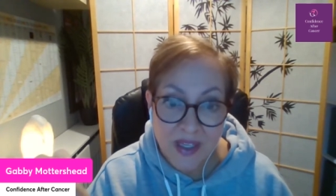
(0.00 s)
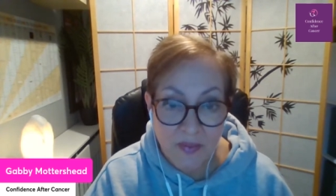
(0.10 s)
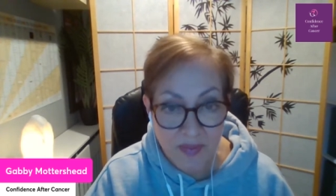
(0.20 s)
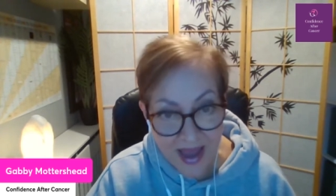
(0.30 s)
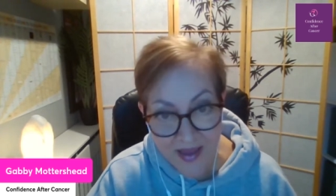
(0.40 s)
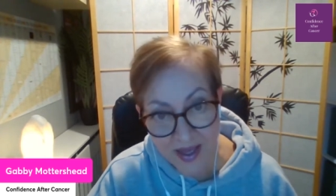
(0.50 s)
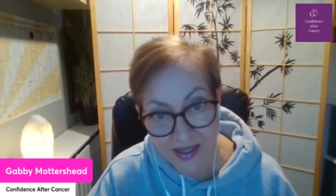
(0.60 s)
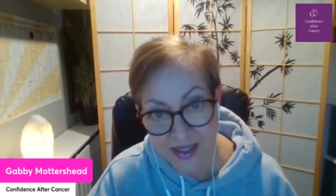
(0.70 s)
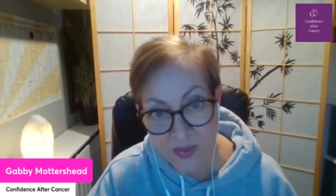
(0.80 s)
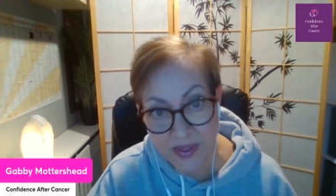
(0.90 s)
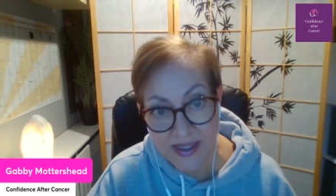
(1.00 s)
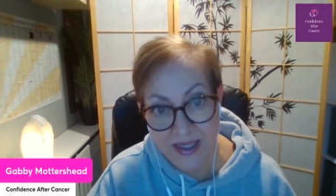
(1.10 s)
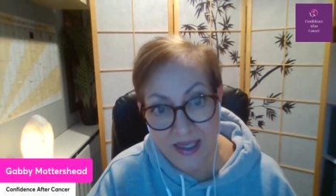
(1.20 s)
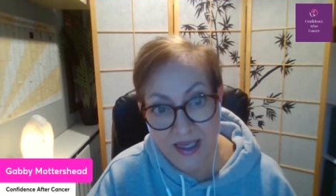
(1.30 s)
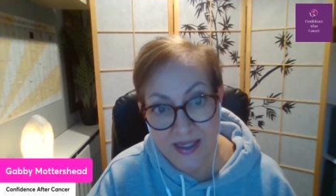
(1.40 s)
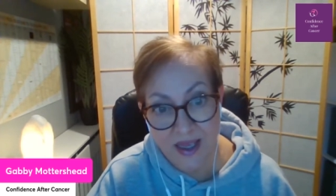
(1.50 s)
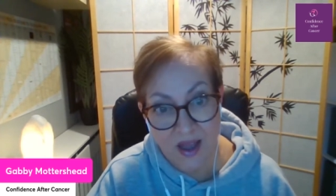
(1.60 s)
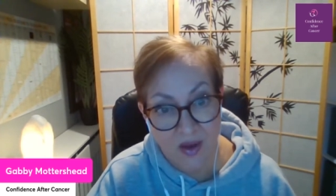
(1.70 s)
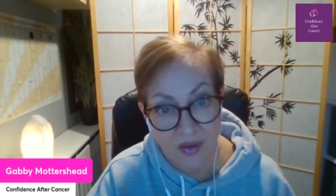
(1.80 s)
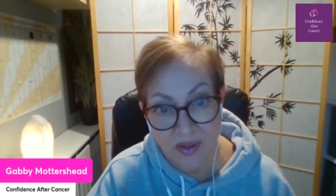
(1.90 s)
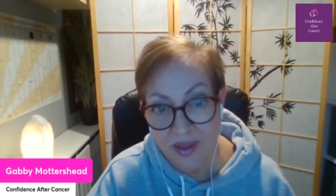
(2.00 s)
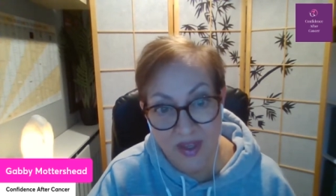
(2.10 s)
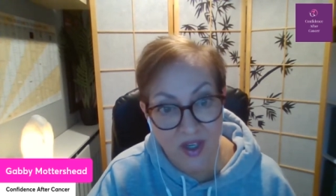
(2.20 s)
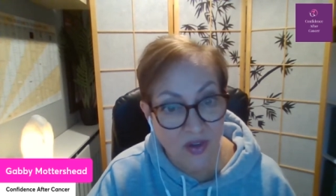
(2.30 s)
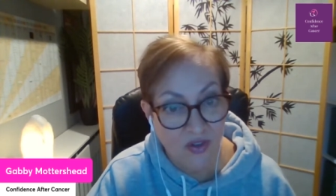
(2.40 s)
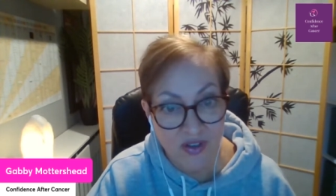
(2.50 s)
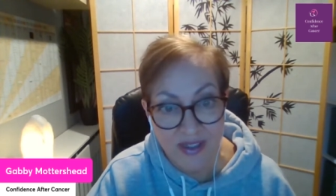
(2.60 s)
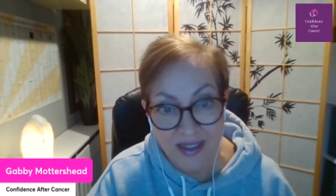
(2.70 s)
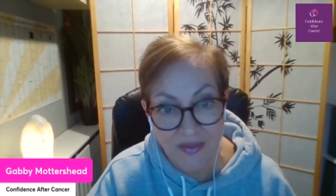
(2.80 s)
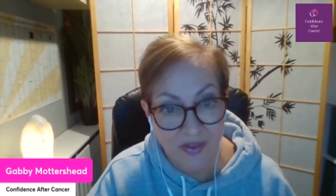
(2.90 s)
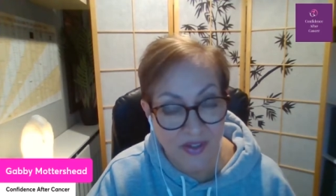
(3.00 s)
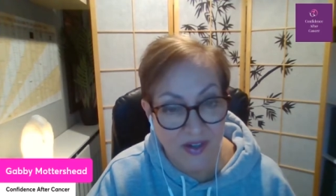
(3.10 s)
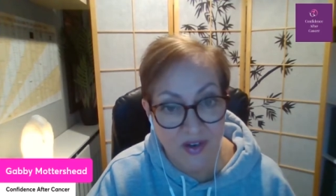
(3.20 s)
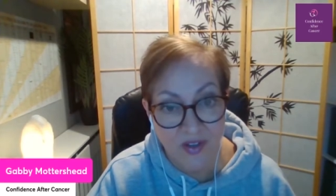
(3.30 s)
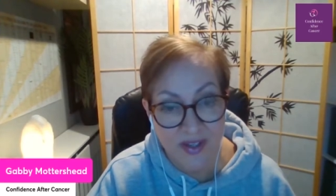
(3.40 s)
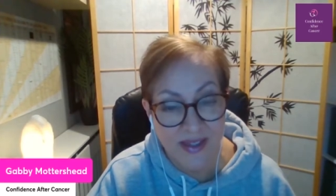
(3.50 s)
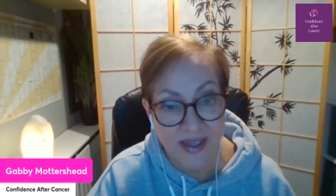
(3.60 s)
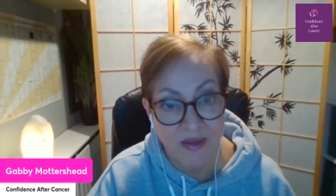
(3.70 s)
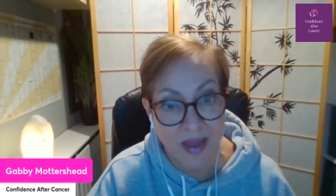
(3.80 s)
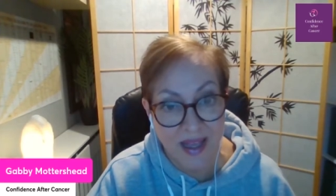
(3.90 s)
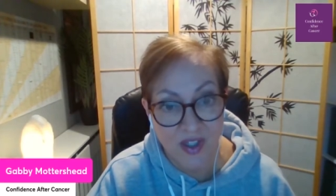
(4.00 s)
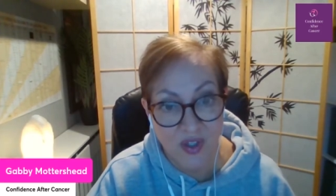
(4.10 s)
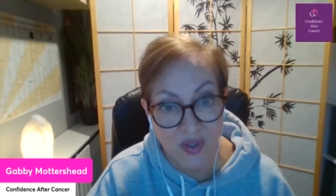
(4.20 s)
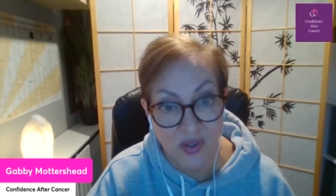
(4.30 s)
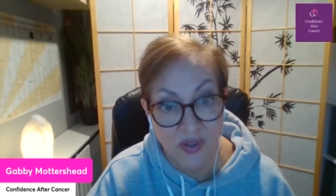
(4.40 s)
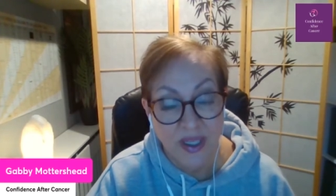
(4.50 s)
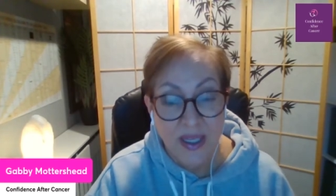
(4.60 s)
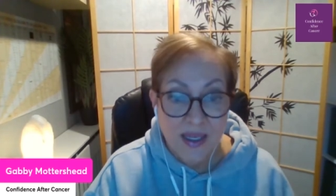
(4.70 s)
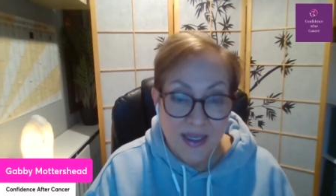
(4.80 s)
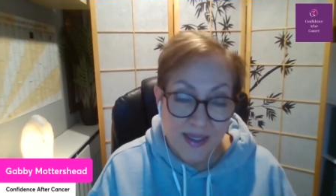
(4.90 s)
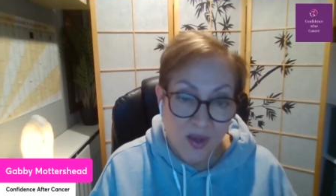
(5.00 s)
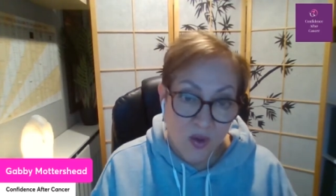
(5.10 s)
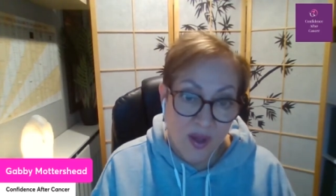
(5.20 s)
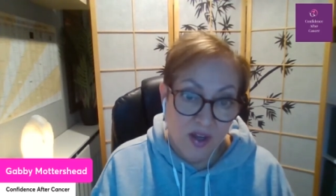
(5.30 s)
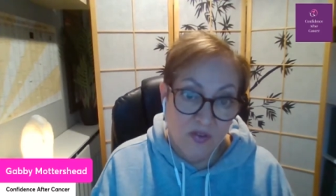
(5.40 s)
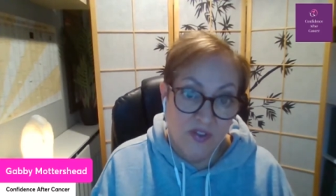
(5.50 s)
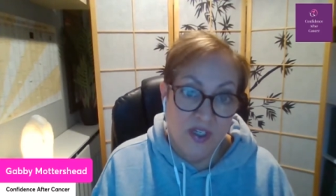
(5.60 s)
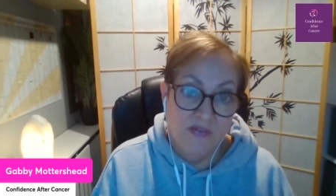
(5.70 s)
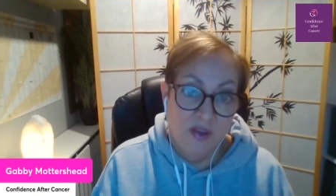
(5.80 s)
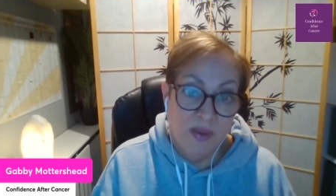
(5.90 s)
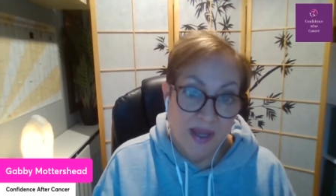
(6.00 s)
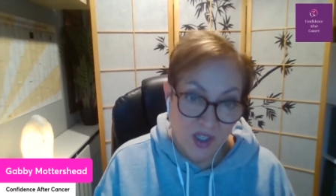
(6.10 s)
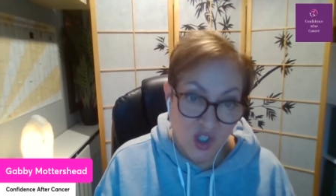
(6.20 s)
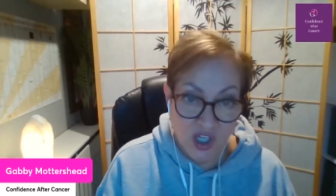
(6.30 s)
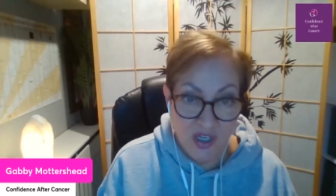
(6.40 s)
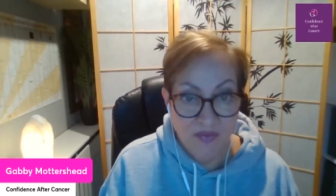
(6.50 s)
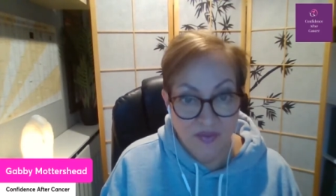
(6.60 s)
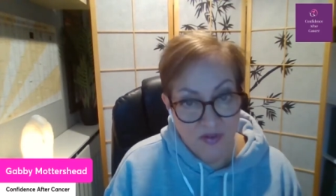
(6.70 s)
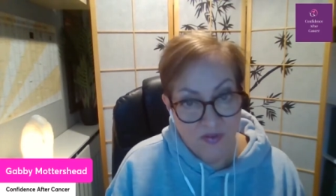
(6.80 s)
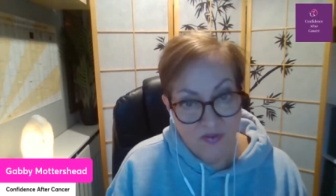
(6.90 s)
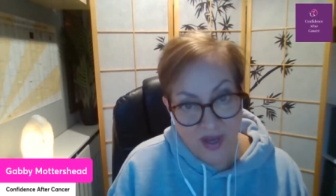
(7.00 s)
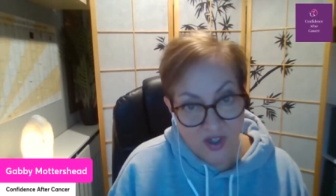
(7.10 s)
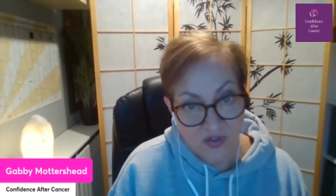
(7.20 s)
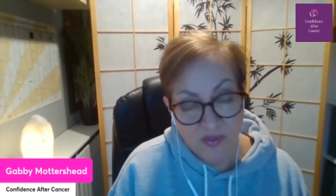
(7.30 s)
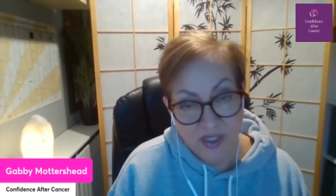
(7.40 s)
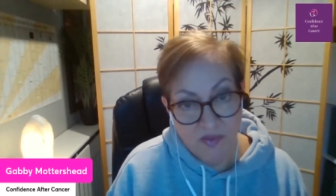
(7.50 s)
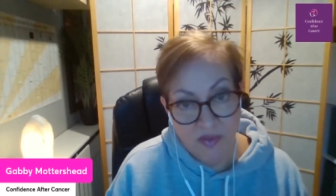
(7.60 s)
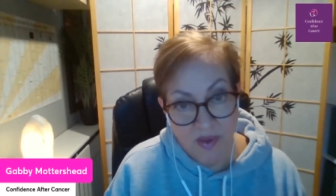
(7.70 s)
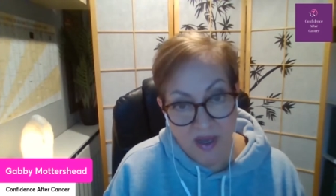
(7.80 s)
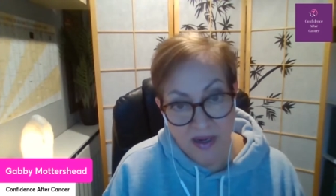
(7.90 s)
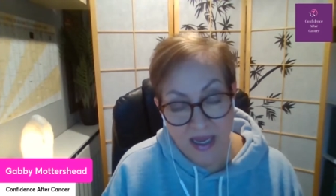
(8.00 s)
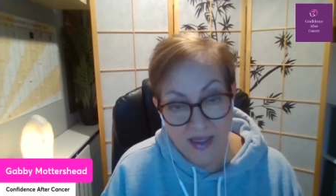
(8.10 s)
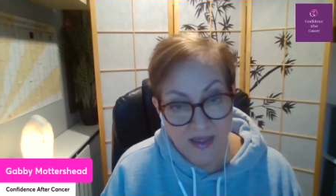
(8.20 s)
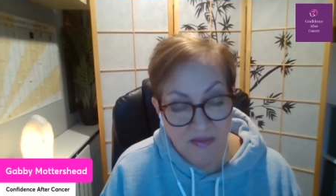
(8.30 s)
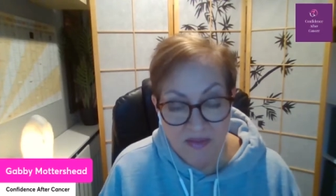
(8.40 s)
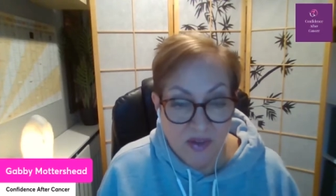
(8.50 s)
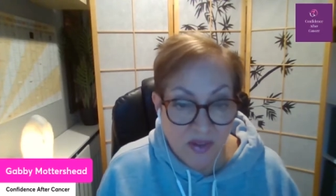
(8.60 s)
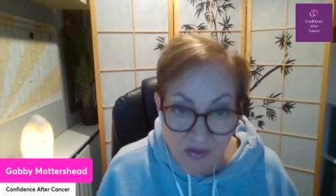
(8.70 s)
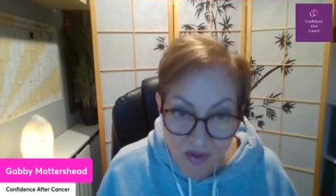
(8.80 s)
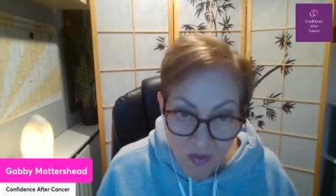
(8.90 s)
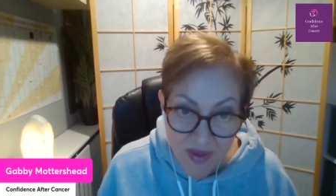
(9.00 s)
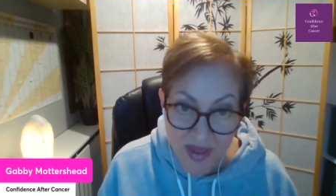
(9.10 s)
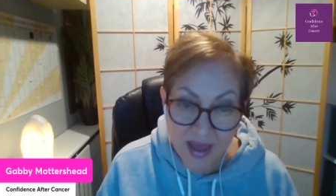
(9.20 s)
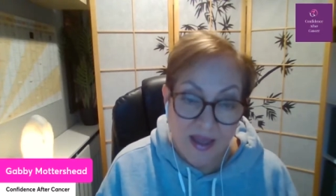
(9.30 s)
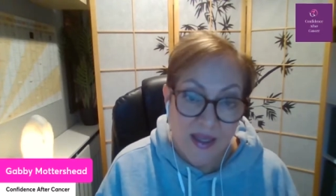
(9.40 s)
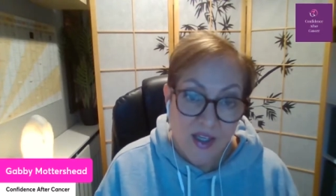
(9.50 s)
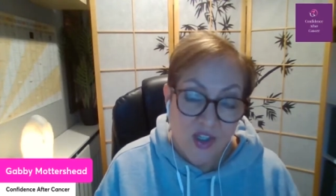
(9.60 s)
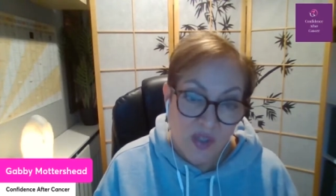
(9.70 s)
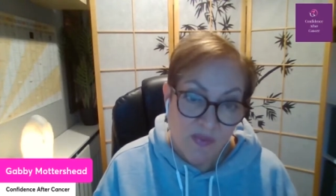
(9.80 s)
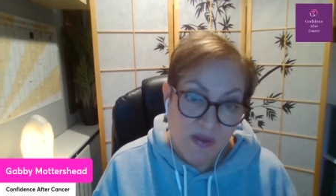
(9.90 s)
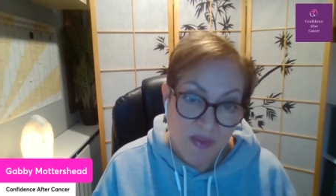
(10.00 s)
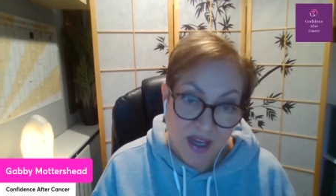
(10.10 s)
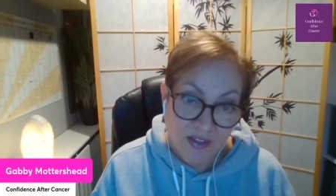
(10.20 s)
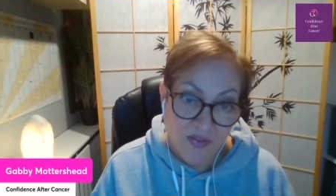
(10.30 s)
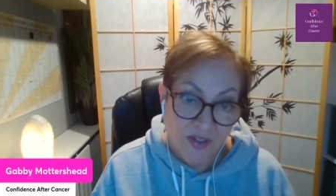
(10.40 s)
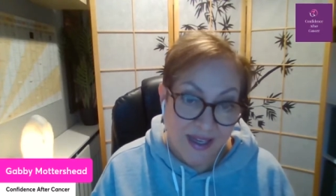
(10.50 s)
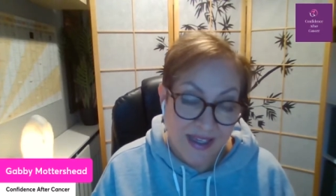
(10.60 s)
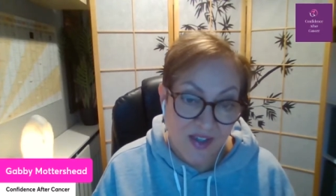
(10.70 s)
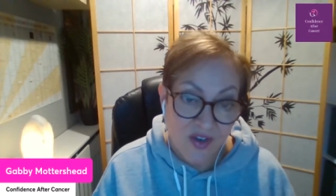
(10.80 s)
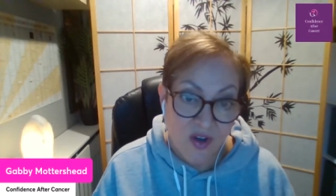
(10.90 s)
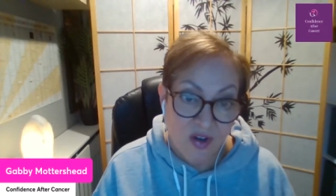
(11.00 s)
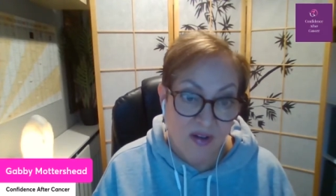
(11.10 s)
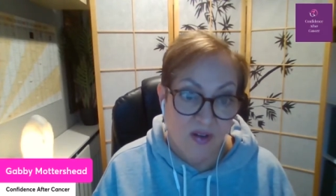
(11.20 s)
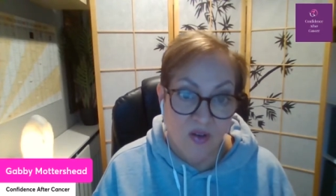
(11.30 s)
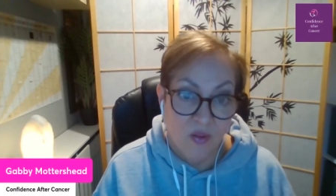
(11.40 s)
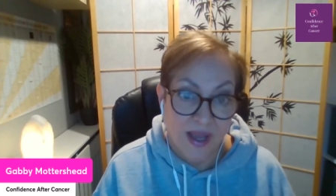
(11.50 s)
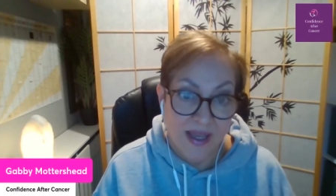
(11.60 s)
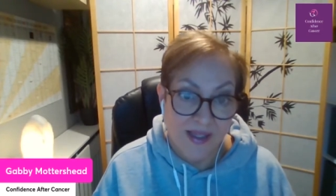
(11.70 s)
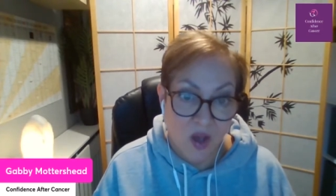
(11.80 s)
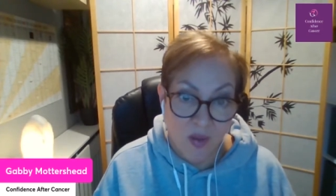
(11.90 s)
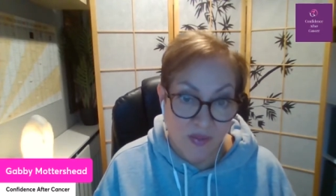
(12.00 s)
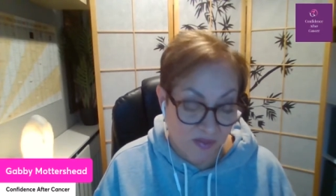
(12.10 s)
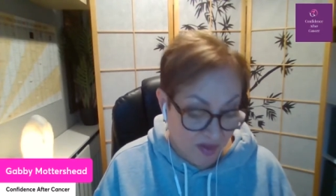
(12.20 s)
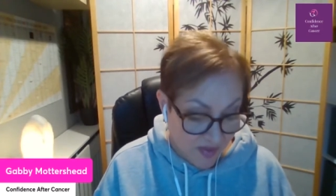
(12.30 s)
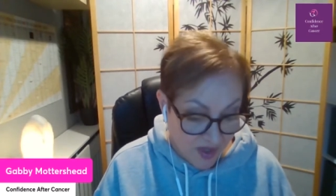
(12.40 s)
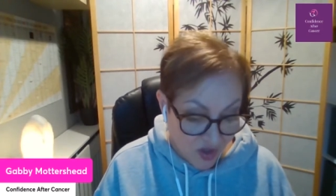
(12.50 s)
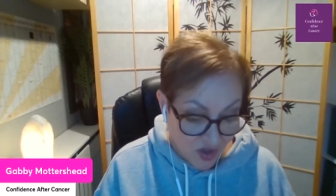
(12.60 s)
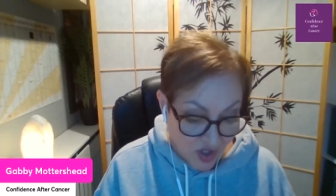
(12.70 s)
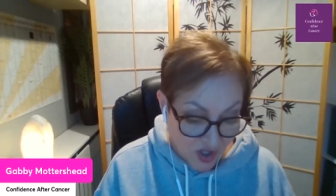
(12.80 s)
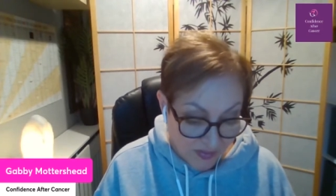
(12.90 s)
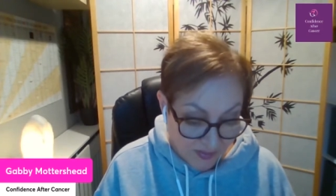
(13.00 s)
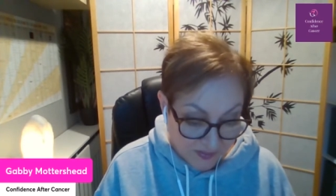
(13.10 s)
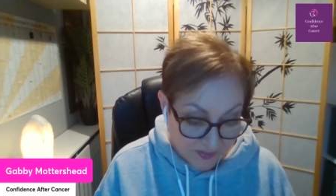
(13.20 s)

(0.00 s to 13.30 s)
compare that to 20 years ago, and the nutrient levels are not the same at all. So quite often, if you're buying cheap fruit and veg from supermarkets, nothing wrong with that. Just be mindful, it is not always optimum nutrition.